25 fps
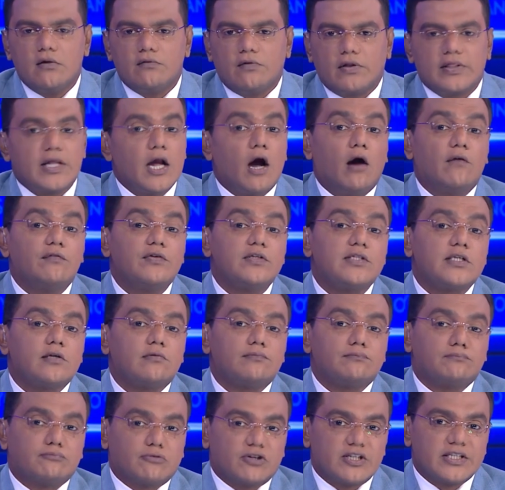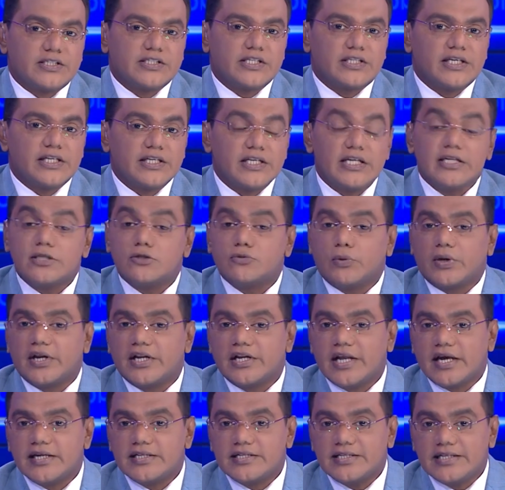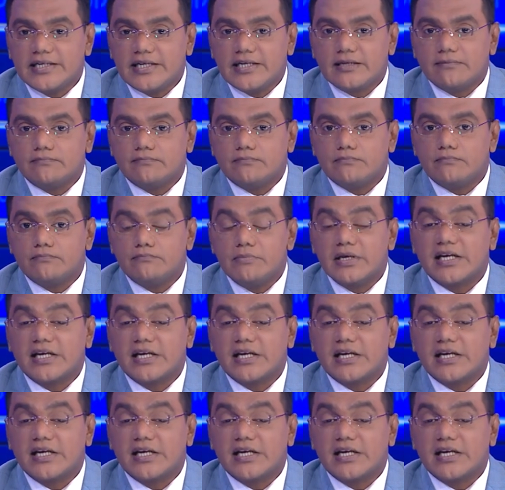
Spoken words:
for the office of president in 2019,